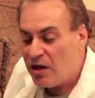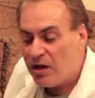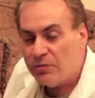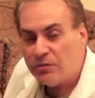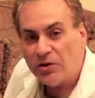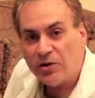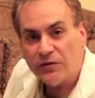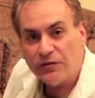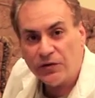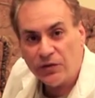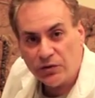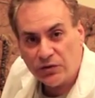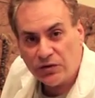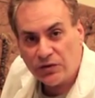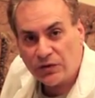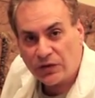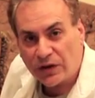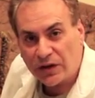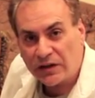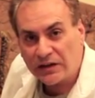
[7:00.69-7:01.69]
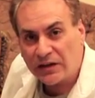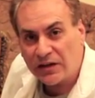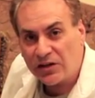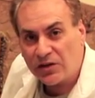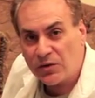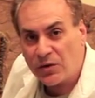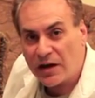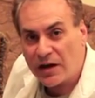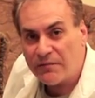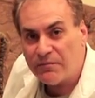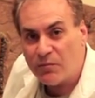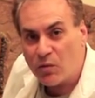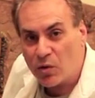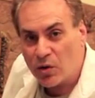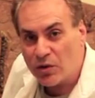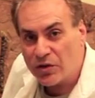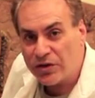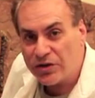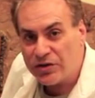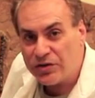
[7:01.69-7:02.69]
but if you do think that you have
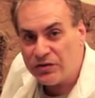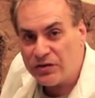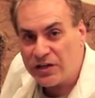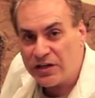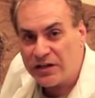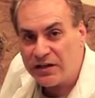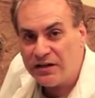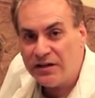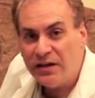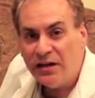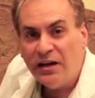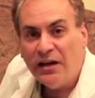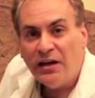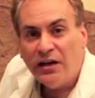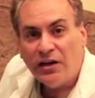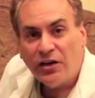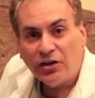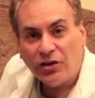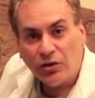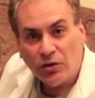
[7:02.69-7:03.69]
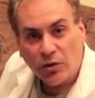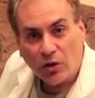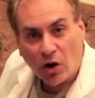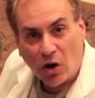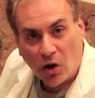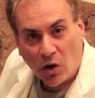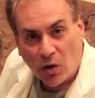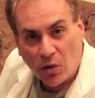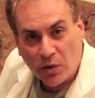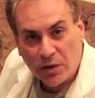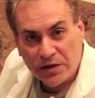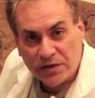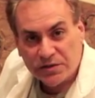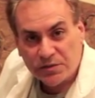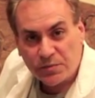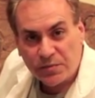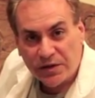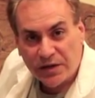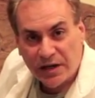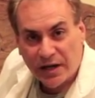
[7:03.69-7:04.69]
more than you need, you'll always
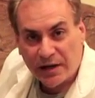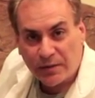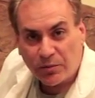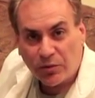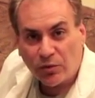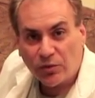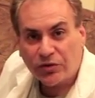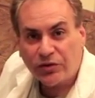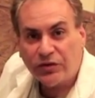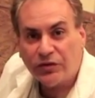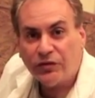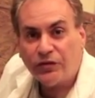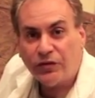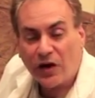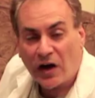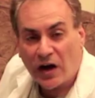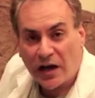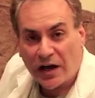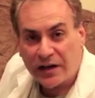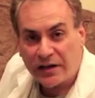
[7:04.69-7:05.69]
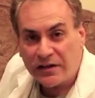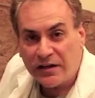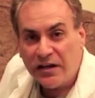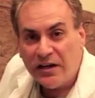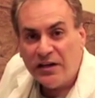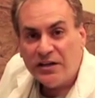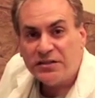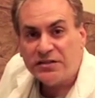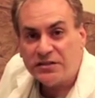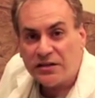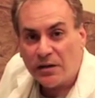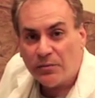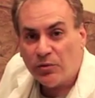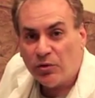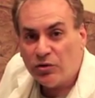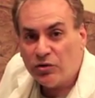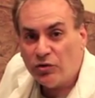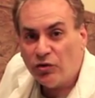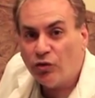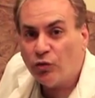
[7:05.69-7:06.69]
be able to find
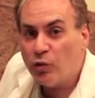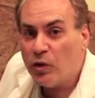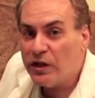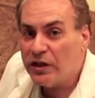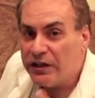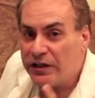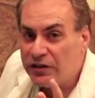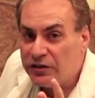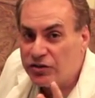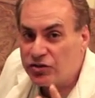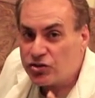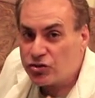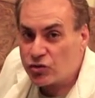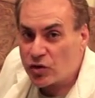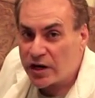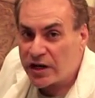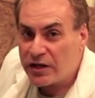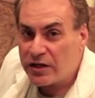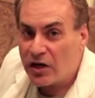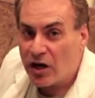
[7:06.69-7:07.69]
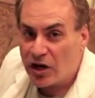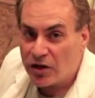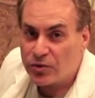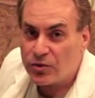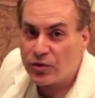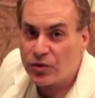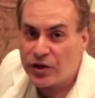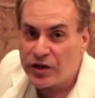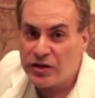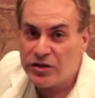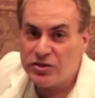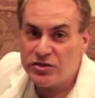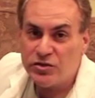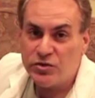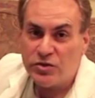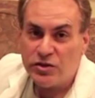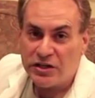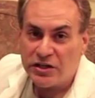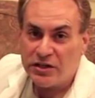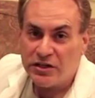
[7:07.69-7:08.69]
someone who's willing to trade other things
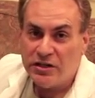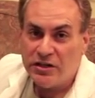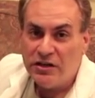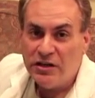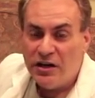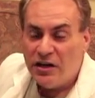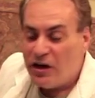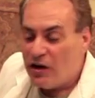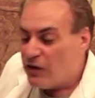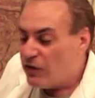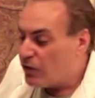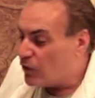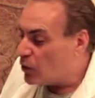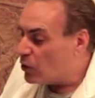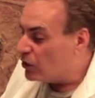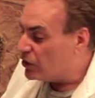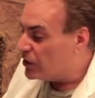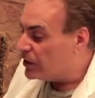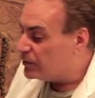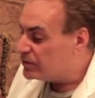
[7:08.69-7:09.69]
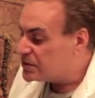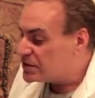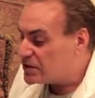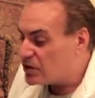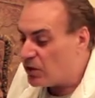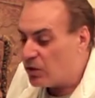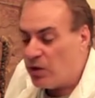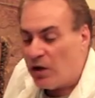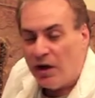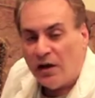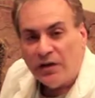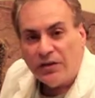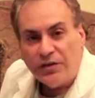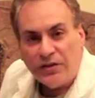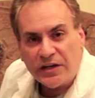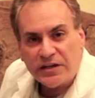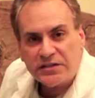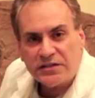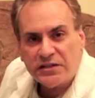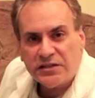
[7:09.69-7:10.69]
you need for them. So
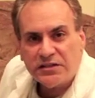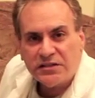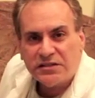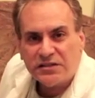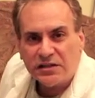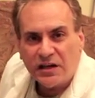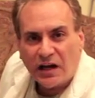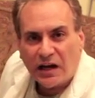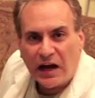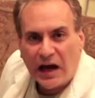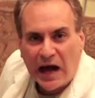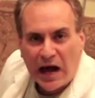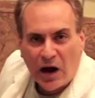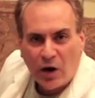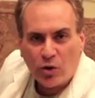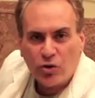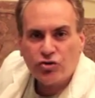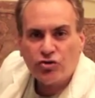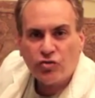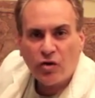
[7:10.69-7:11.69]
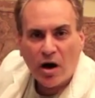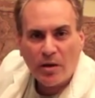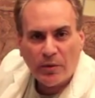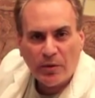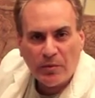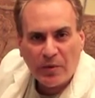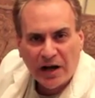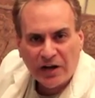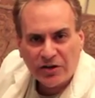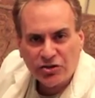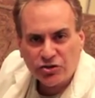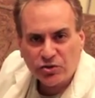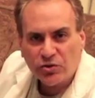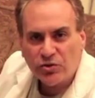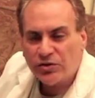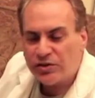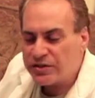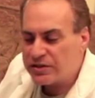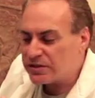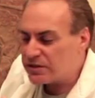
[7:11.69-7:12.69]
this is our trauma
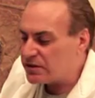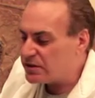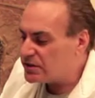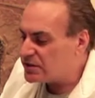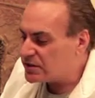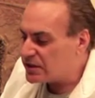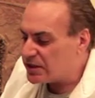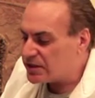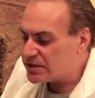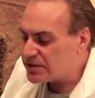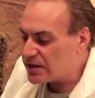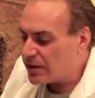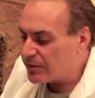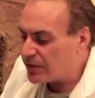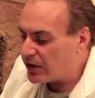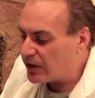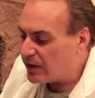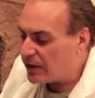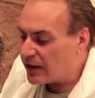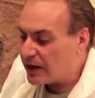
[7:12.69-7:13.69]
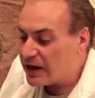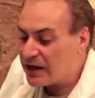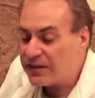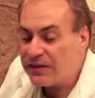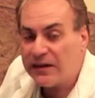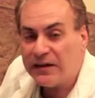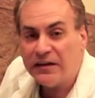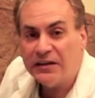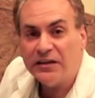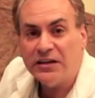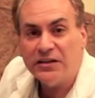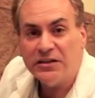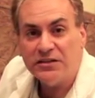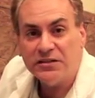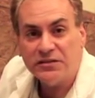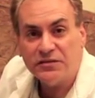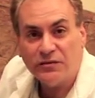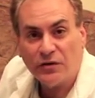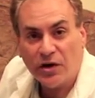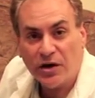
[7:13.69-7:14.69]
module. This is uh, something that I think
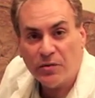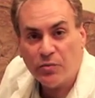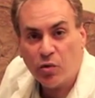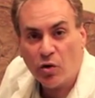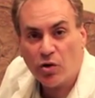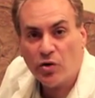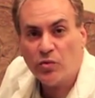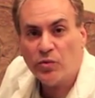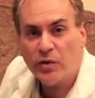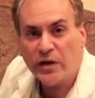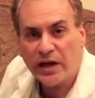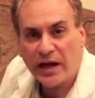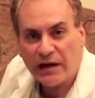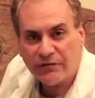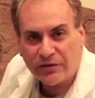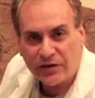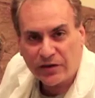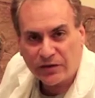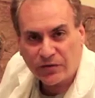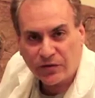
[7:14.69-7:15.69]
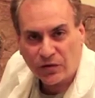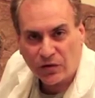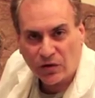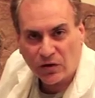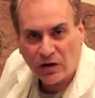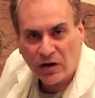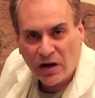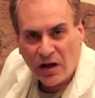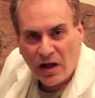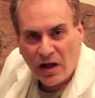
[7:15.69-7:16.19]
is very important. We have it for